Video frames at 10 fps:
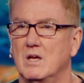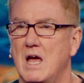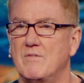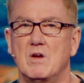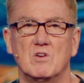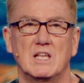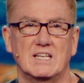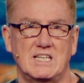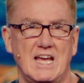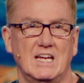Have you ever
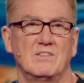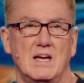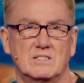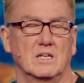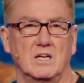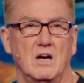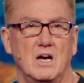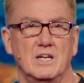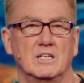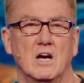taken that to
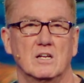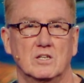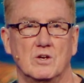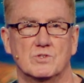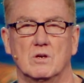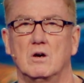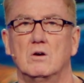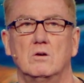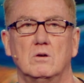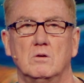God and God goes,
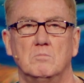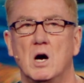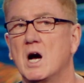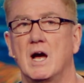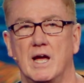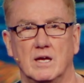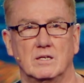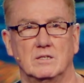oh my,